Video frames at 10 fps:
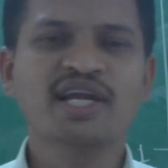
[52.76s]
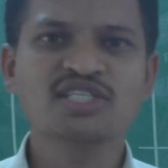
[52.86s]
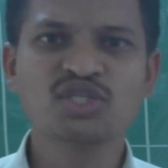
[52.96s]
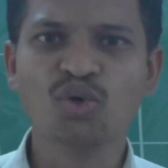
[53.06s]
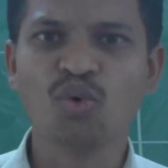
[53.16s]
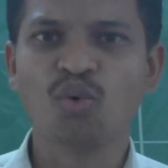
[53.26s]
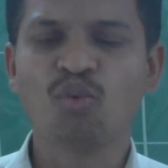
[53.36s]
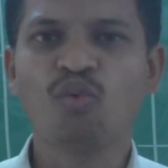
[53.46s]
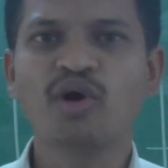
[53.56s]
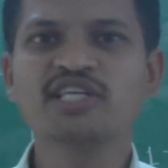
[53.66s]
know
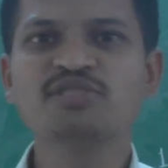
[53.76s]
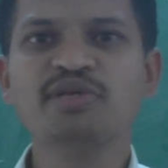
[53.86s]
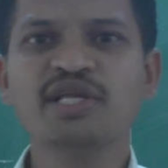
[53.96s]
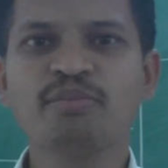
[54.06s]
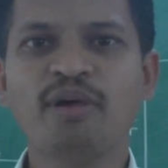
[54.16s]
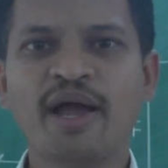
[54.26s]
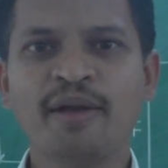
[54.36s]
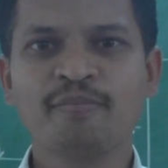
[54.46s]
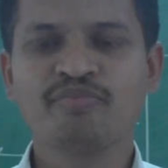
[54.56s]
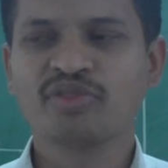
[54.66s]
what is meaning by
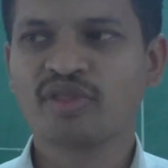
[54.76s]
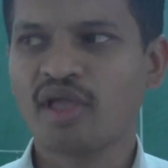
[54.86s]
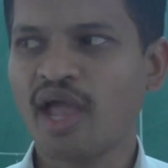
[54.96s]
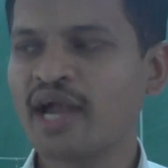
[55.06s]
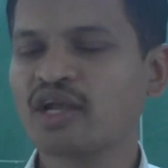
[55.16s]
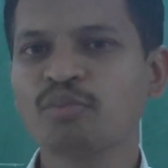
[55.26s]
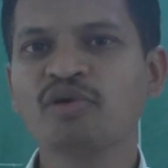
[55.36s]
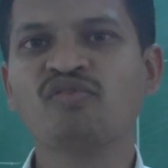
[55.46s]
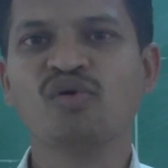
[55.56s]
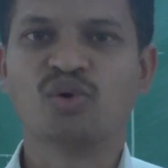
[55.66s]

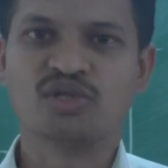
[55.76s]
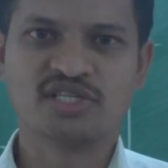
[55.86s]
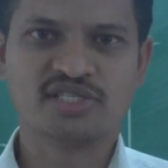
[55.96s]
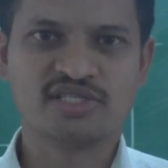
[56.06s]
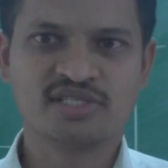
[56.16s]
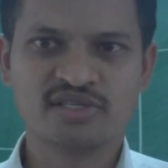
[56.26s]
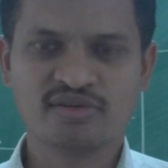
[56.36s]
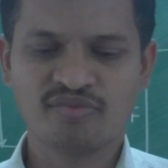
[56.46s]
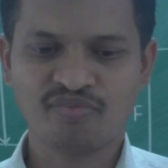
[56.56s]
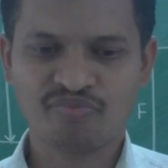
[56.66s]
atomic
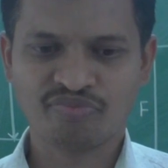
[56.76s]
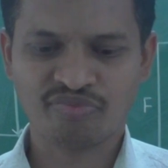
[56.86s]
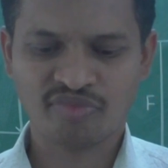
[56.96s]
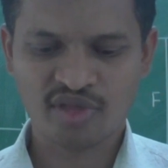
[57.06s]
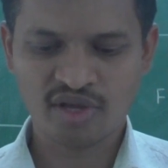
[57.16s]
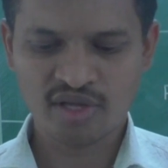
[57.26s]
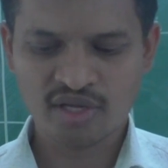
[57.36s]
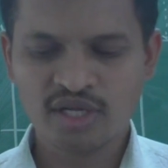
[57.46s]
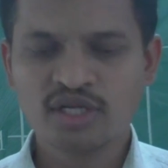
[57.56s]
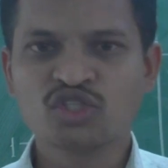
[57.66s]
fluorescence.
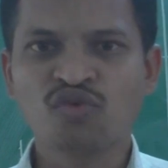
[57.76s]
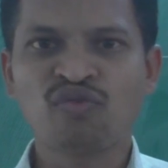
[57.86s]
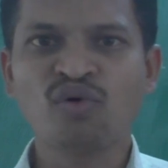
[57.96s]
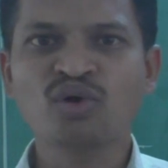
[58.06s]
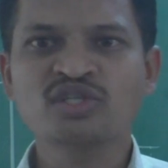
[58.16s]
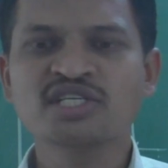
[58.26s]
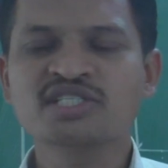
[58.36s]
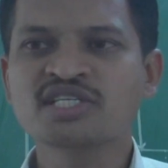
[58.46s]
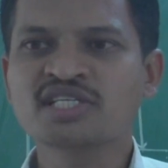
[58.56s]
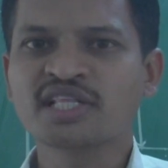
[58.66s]
So
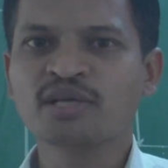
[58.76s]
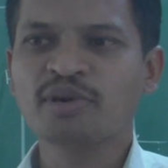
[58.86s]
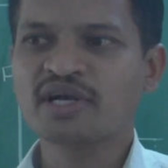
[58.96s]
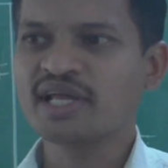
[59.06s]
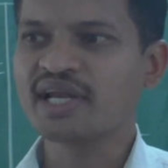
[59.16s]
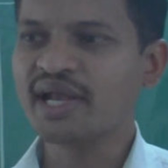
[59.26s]
fluorescence is nothing but a